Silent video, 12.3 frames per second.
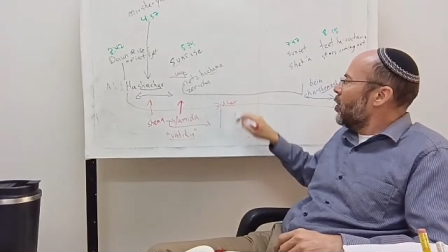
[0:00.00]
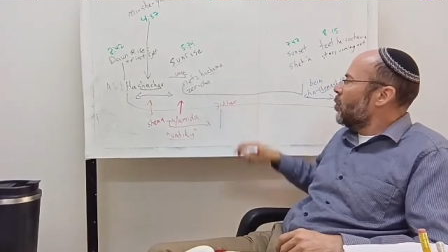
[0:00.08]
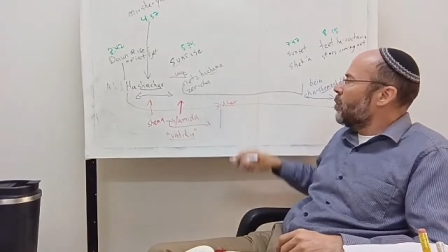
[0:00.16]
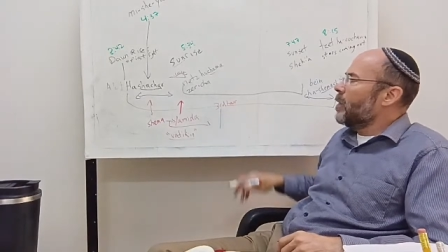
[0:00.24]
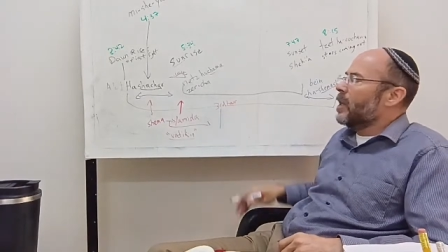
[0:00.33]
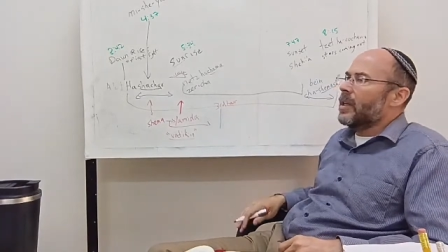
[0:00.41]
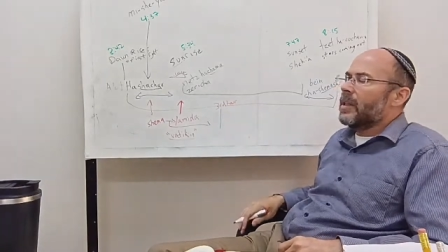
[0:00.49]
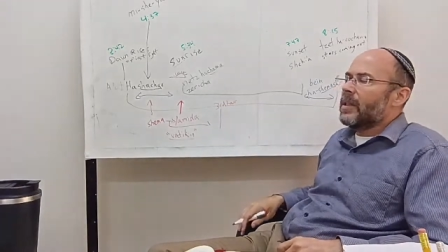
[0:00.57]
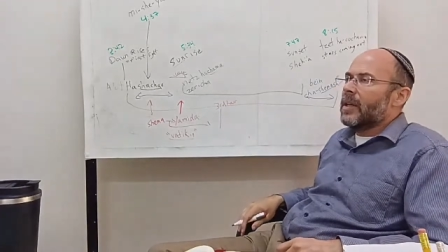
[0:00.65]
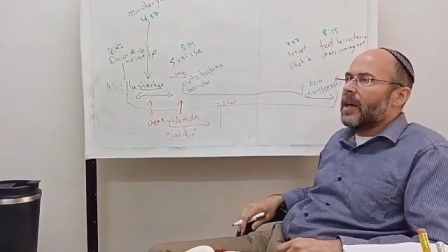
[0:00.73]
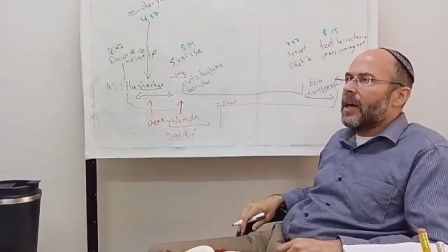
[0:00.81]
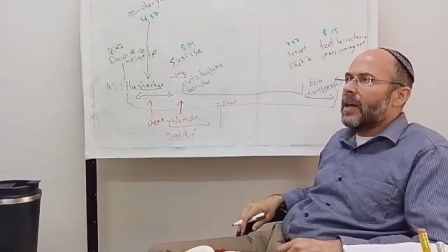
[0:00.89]
I don't
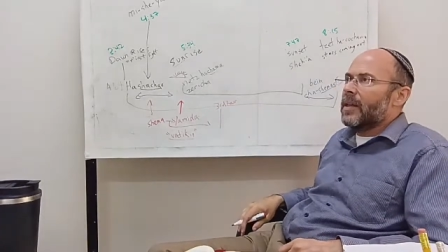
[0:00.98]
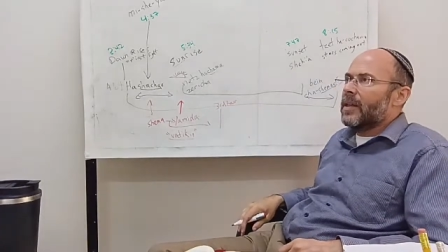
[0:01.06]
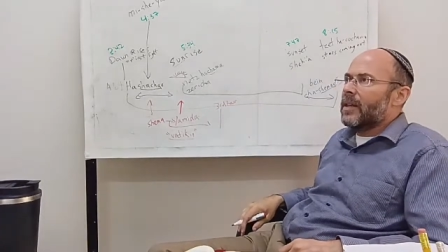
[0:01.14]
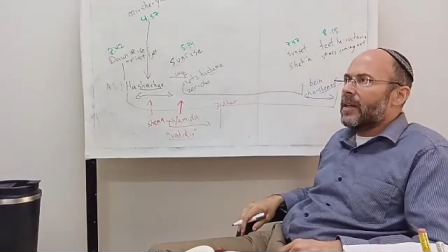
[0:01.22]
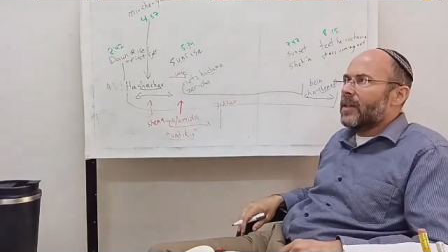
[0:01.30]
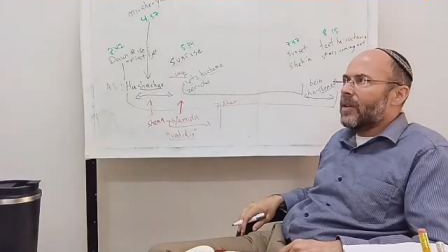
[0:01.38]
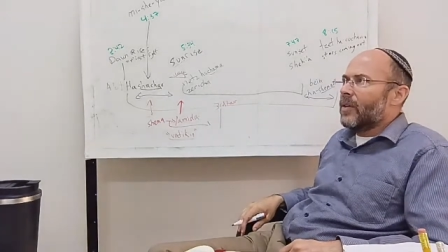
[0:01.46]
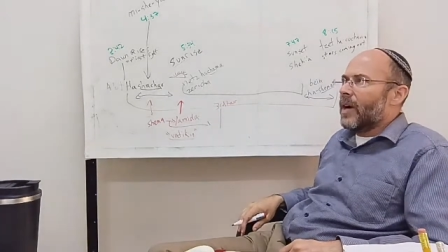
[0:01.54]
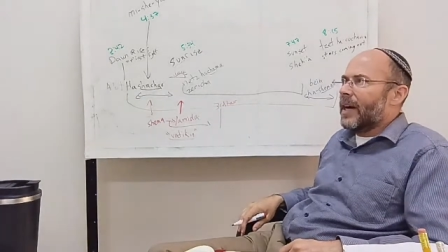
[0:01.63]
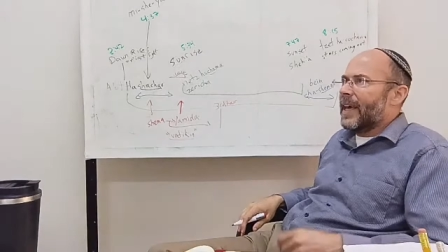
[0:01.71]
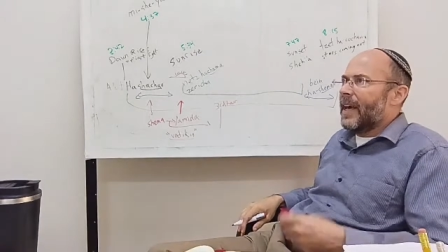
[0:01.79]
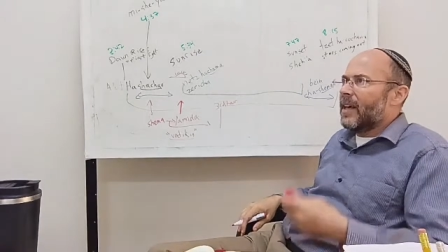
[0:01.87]
mean,
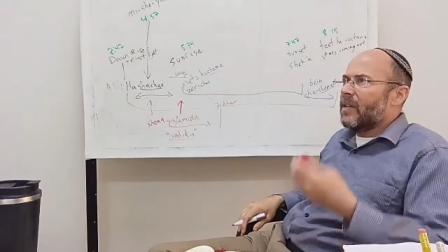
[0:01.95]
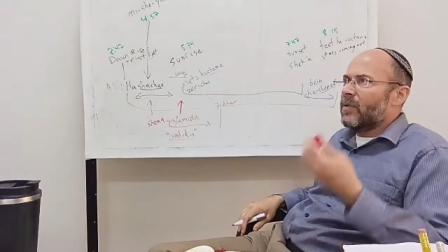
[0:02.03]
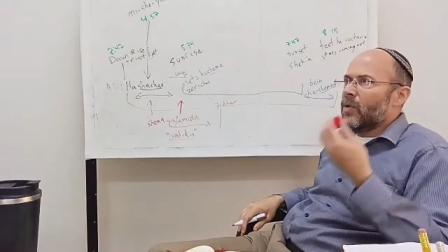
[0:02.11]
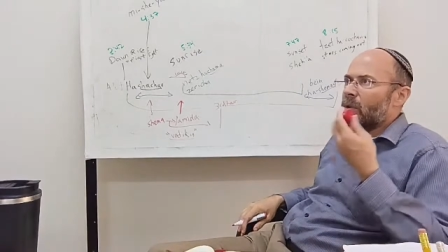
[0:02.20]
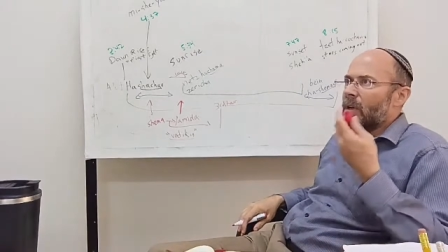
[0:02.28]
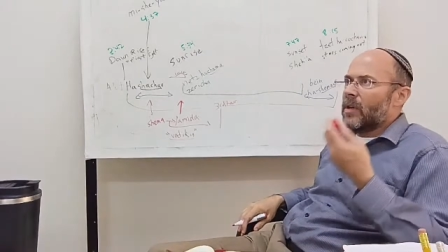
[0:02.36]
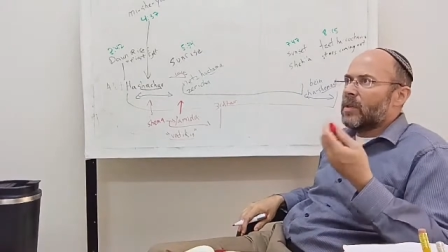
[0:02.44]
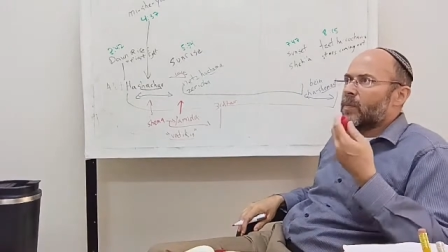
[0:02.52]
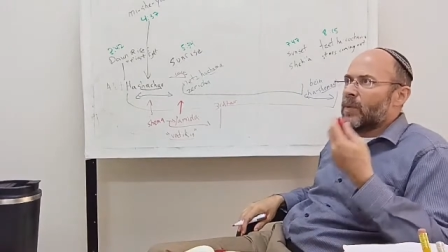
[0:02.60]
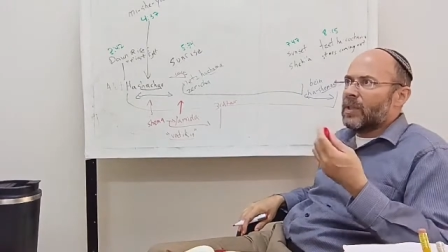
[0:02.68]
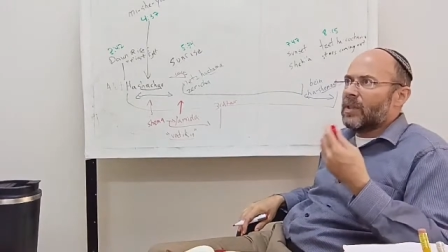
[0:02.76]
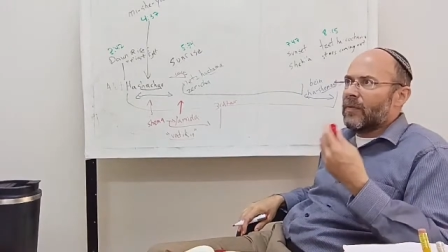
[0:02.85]
I can't give you a
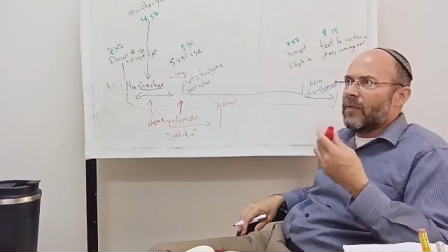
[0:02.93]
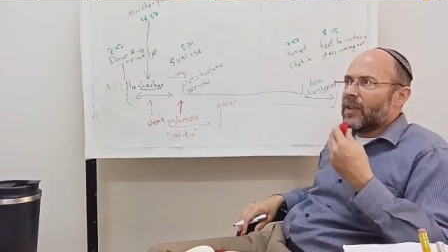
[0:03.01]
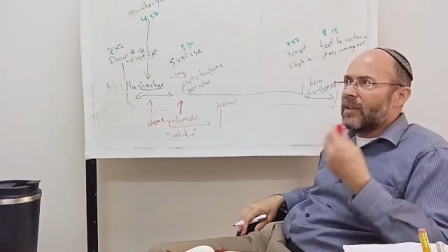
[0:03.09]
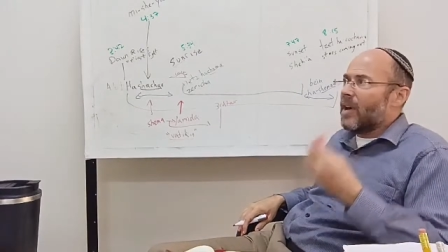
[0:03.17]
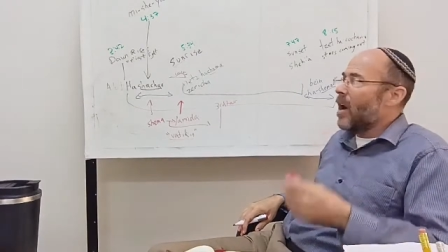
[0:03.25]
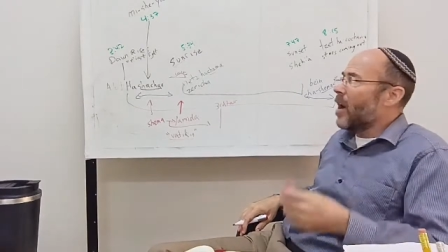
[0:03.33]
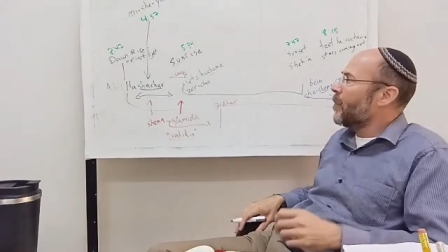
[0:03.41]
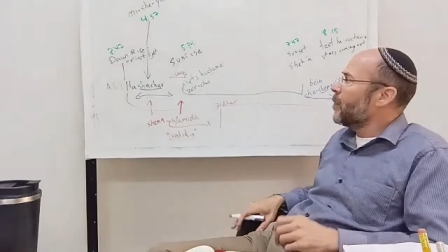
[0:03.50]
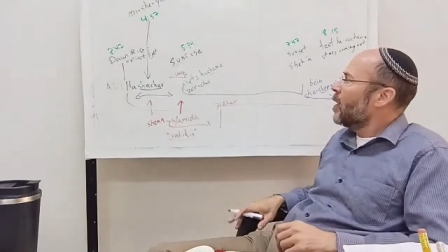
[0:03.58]
specific time.